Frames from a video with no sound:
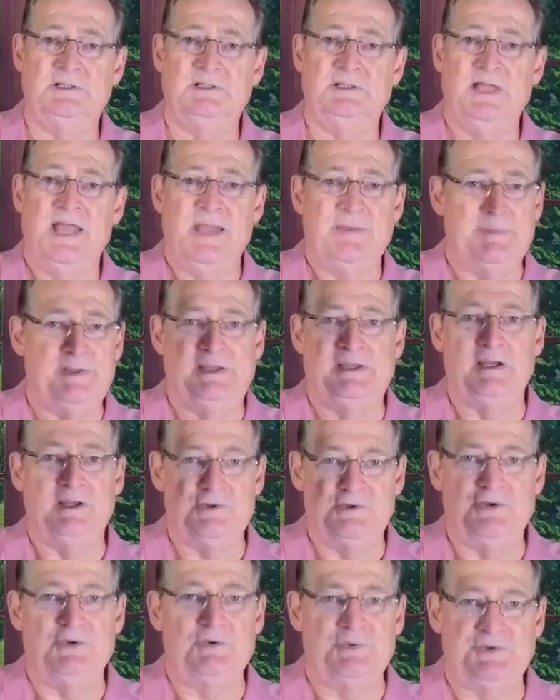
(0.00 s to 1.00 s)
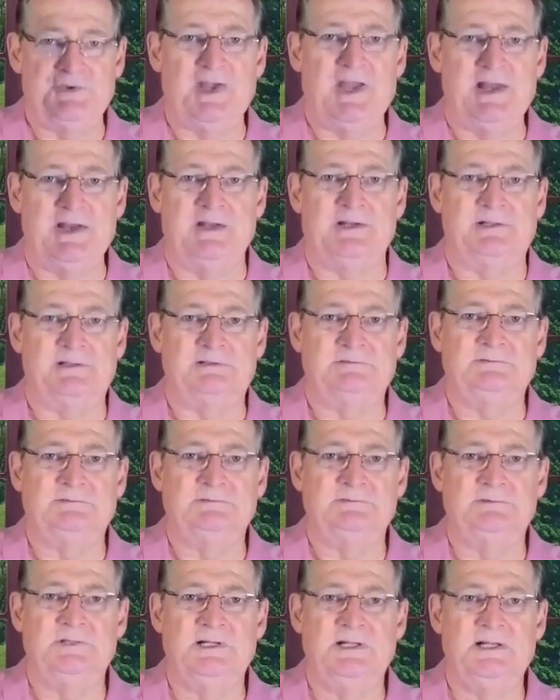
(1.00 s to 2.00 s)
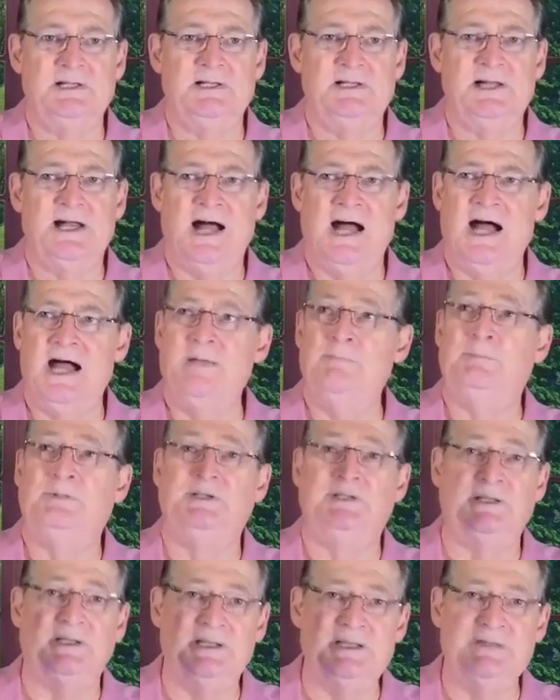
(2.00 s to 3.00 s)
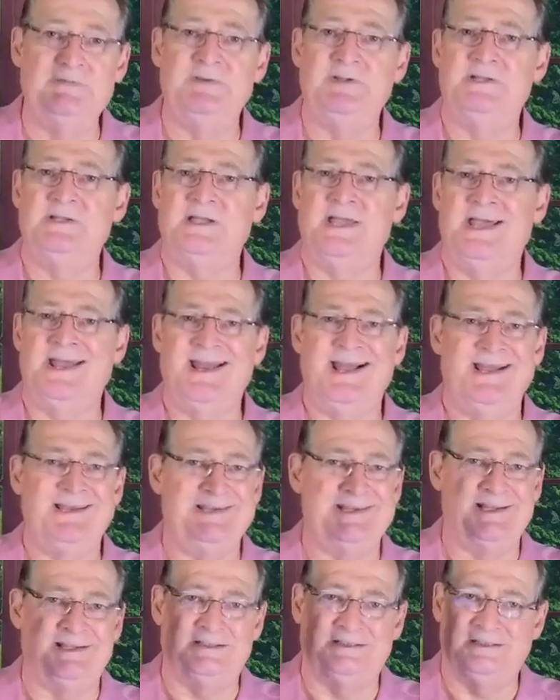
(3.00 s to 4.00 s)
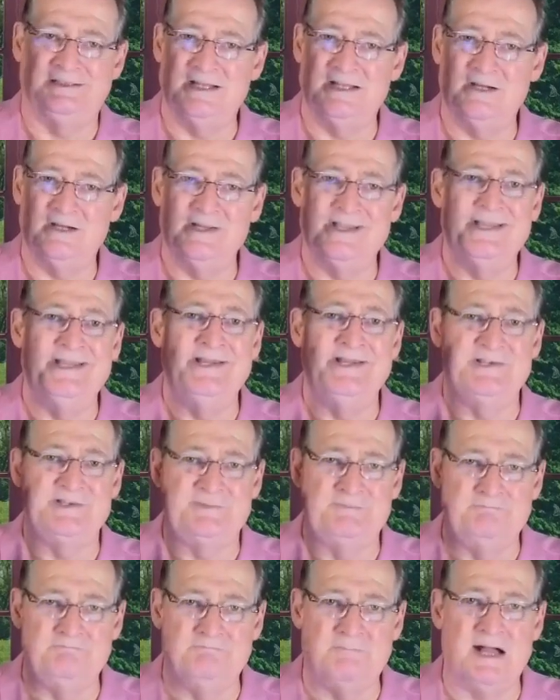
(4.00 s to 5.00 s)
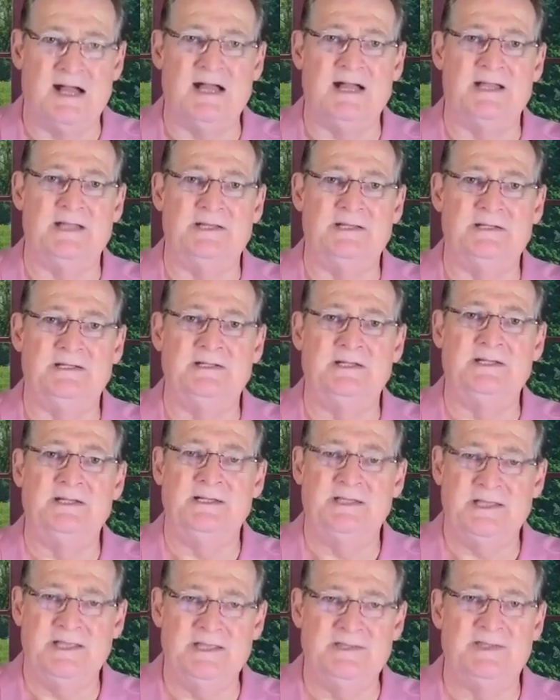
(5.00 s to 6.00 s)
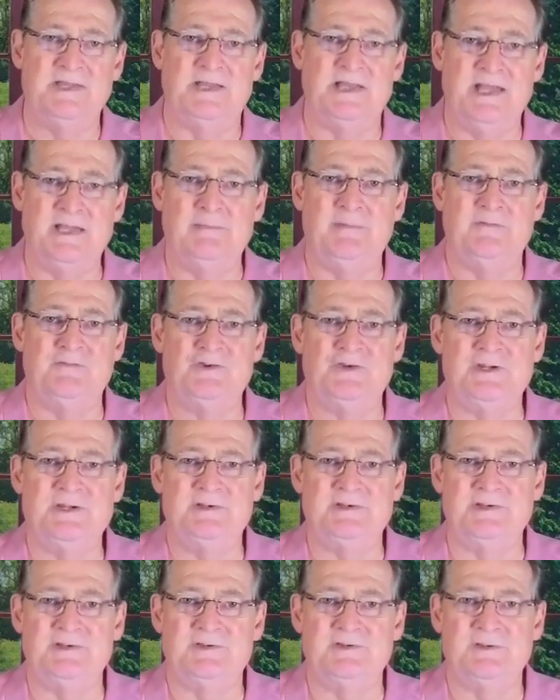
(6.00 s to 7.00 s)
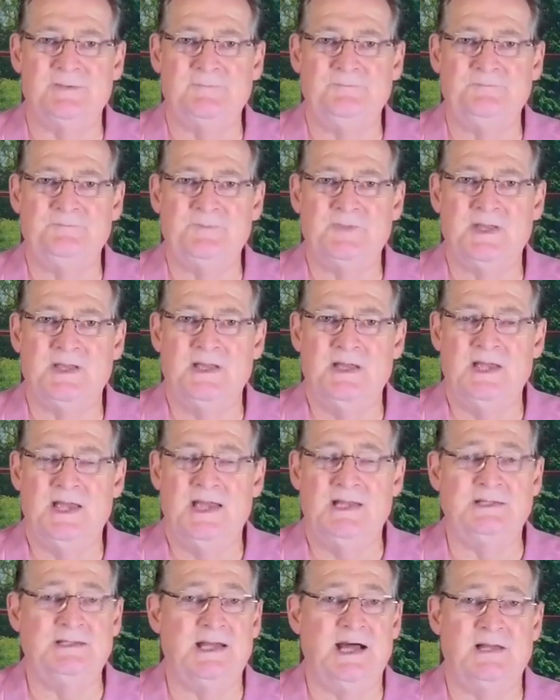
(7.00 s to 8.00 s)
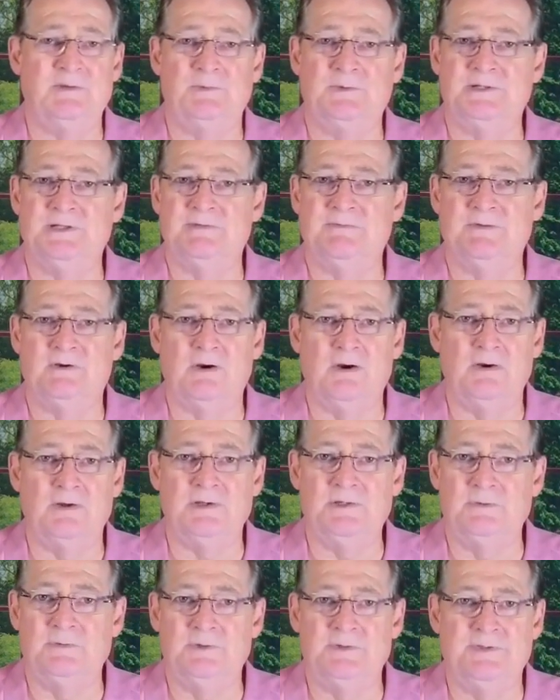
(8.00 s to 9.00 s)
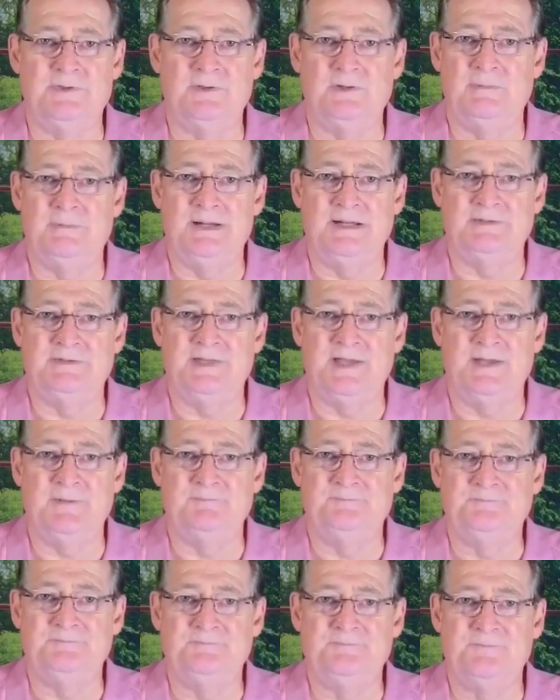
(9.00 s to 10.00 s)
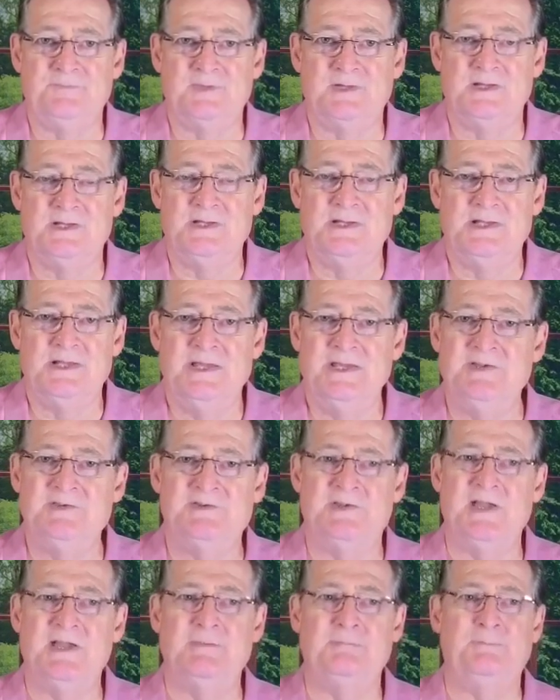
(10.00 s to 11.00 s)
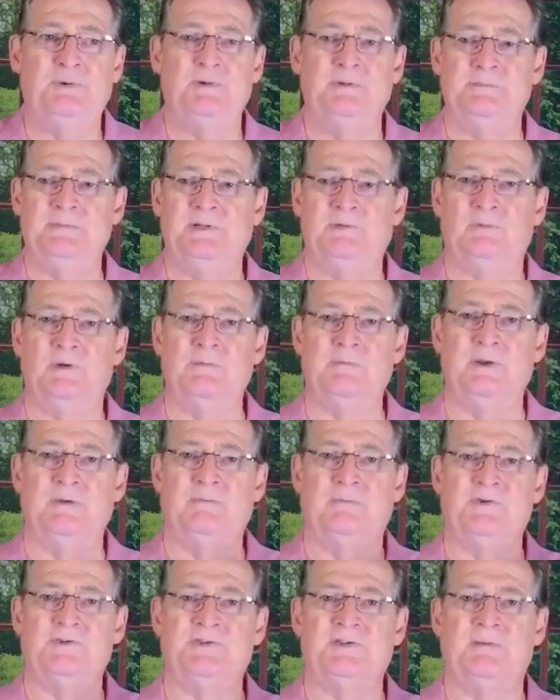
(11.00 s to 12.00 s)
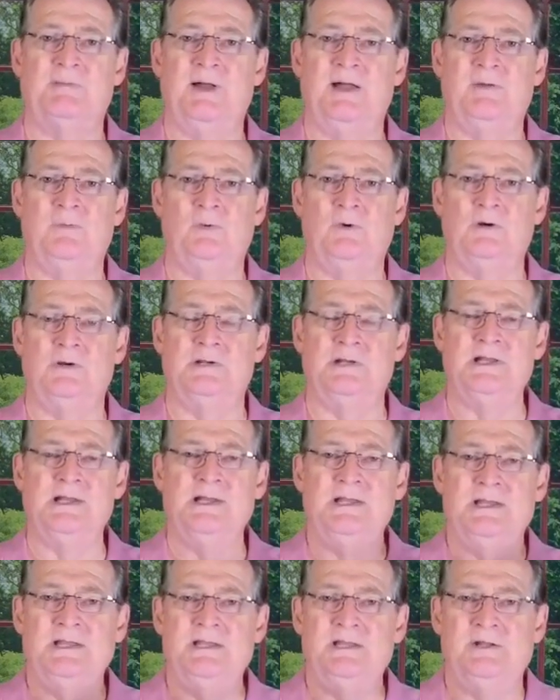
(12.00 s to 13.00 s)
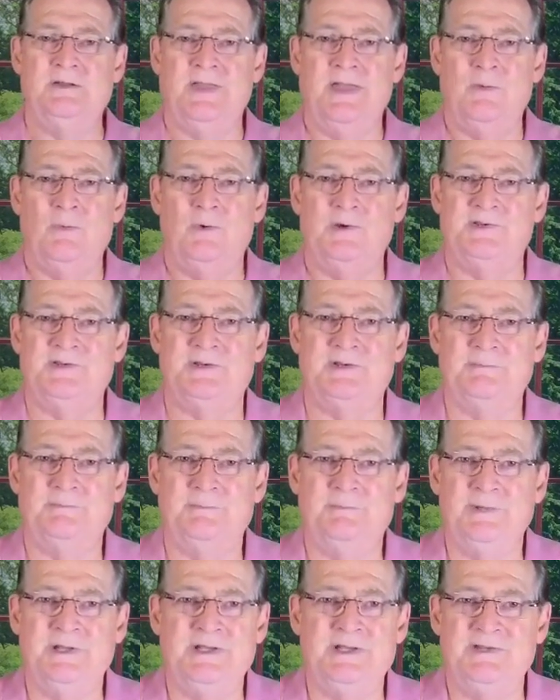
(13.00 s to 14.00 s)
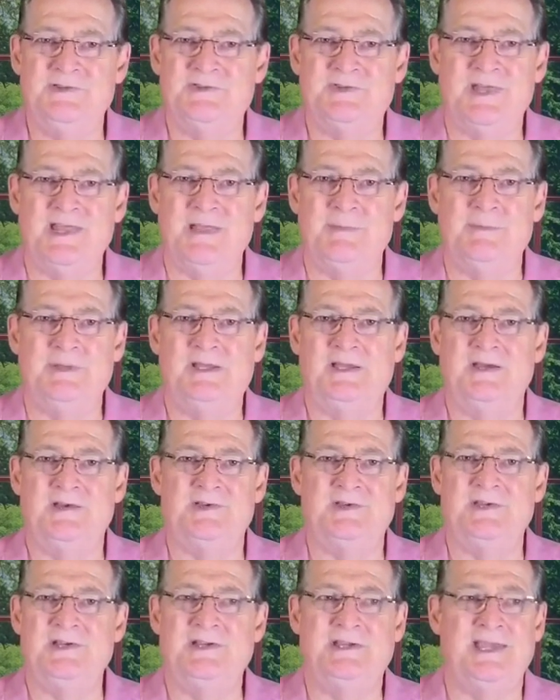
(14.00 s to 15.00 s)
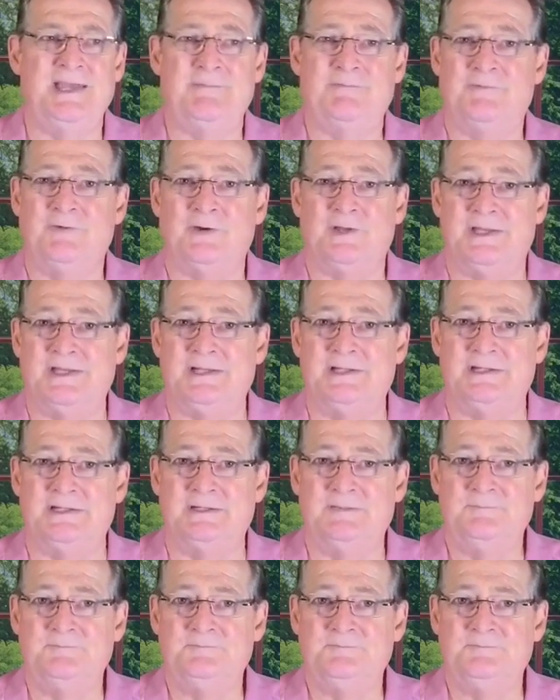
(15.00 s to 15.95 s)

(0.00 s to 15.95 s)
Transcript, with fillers: and because you said it, I believe it and I declare it is mine in the name of Jesus. And God will never argue with you about that. He said, put me in remembrance of my word. You know, that wasn't, he didn't say that because he kept forgetting.